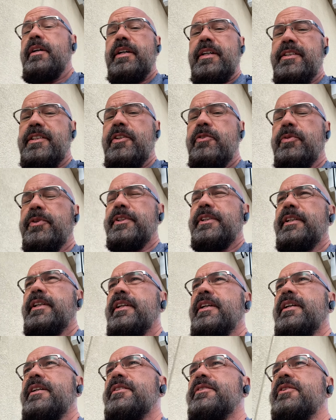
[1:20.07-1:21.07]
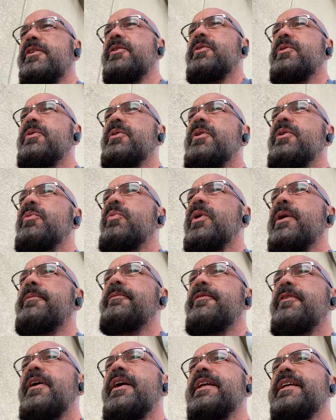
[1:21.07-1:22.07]
It's interesting. So what I'm
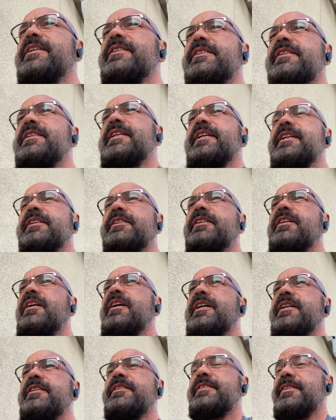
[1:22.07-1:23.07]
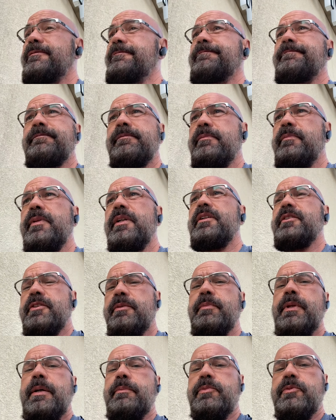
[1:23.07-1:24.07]
finding is it takes clients
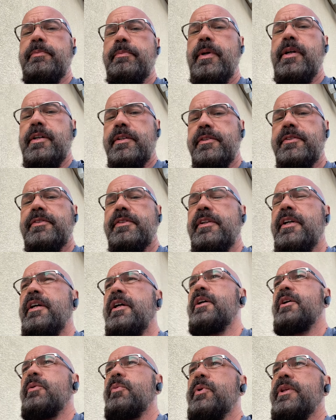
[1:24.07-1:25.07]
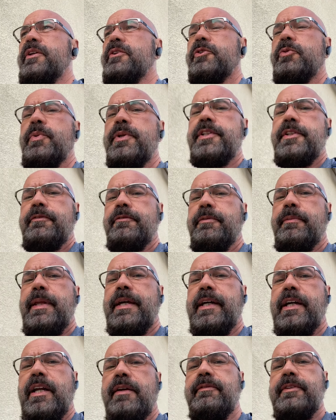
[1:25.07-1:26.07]
sometimes months when they're switching from
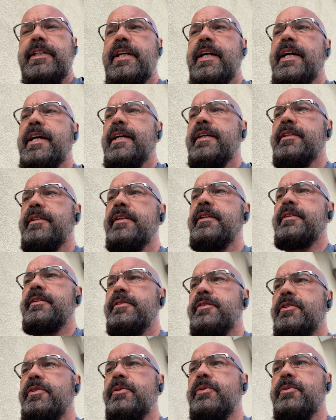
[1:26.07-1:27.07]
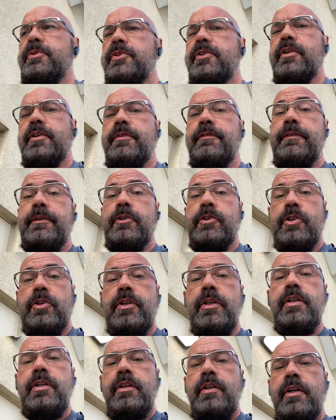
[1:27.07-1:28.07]
that kind of a diet to start to feel
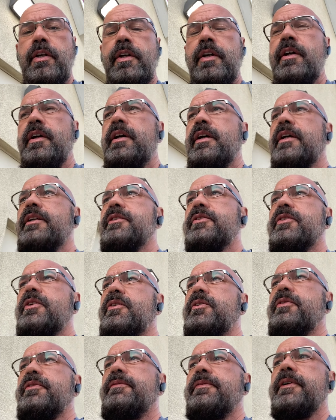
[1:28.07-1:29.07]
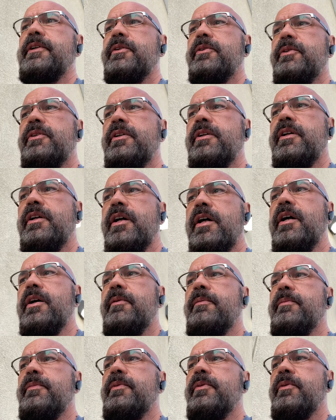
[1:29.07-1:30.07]
good and start to feel
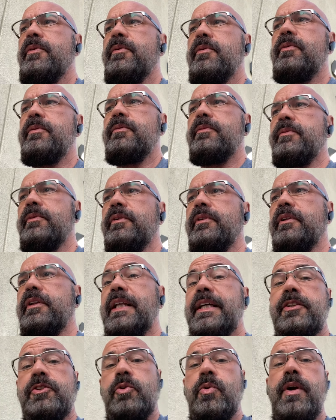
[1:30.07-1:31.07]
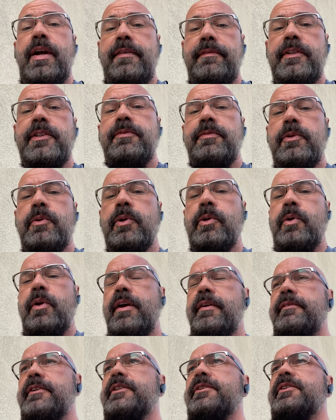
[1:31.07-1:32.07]
less cravings, fewer
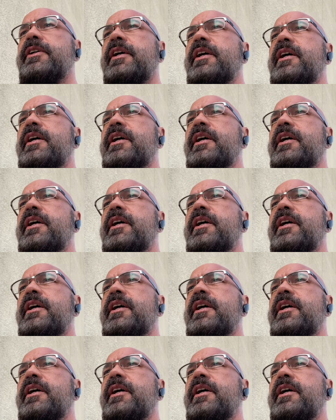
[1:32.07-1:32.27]
cravings,